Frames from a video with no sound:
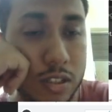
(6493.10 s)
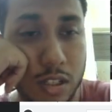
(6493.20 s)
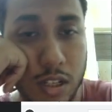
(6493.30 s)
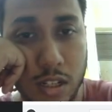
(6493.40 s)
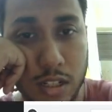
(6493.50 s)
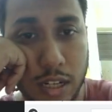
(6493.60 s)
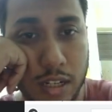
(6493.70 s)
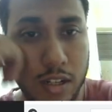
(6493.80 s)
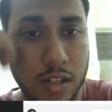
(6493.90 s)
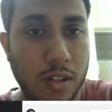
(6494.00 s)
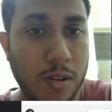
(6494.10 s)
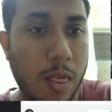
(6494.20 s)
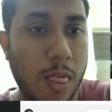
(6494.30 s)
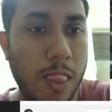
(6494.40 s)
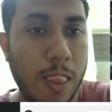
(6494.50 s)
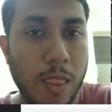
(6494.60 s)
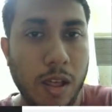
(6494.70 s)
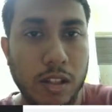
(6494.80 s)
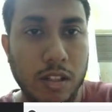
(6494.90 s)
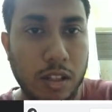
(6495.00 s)
that
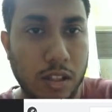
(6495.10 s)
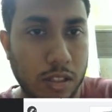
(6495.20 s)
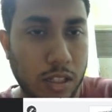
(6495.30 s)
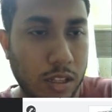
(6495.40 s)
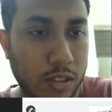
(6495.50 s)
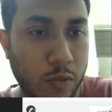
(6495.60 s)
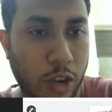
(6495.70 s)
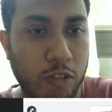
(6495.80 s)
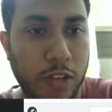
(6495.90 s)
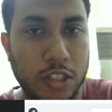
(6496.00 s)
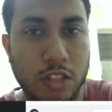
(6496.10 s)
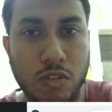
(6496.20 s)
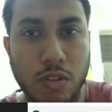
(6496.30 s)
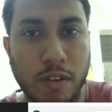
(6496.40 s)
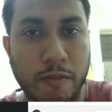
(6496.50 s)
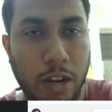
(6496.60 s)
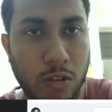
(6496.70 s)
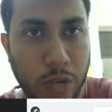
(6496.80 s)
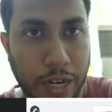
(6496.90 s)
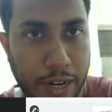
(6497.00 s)
the value functions value
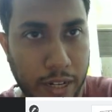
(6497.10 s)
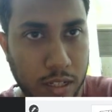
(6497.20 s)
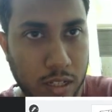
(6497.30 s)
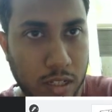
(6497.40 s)
we are adding.